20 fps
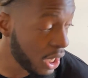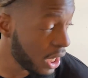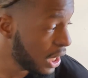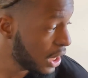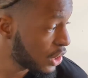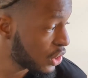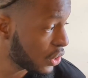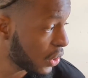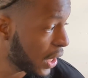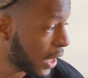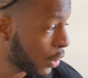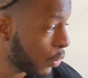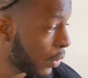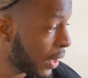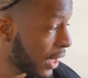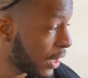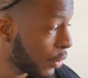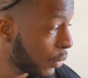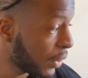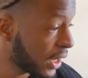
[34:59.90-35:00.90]
So I don't
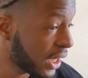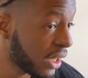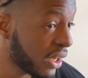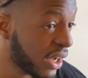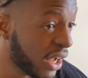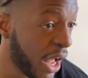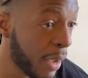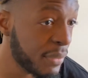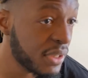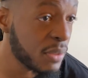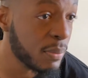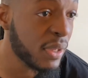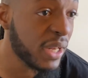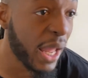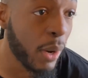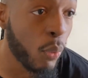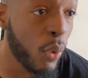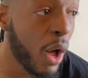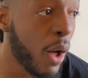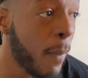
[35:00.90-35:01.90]
want anyone getting in the comments to be
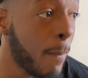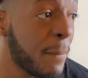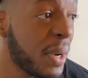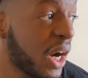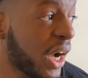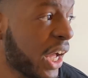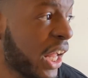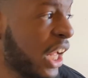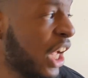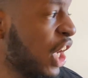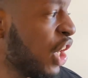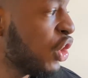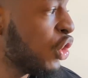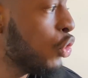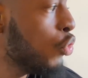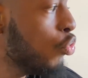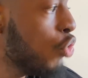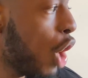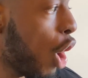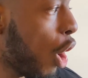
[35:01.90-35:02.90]
like, well, but
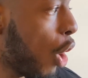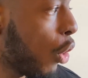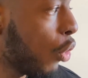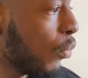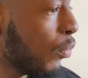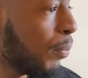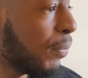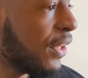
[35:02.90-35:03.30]
you know,